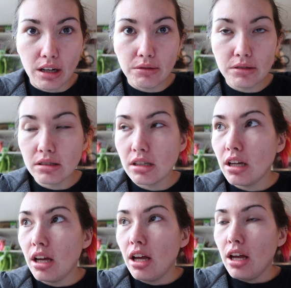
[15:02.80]
goals?
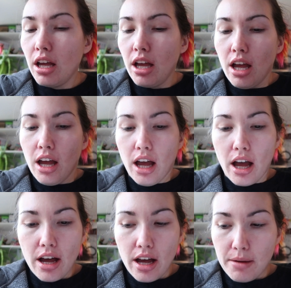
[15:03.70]

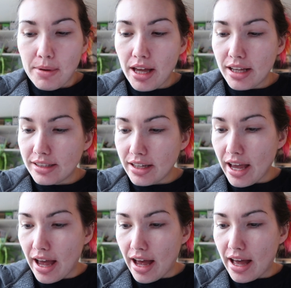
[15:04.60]
So
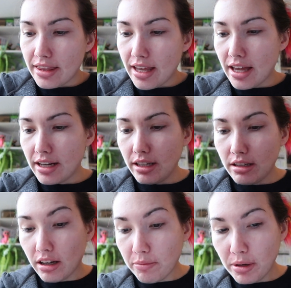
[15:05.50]
yeah, and then
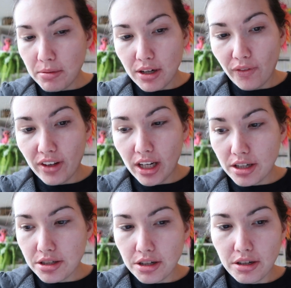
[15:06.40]
I've pretty much
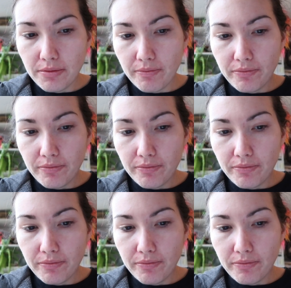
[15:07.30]
finished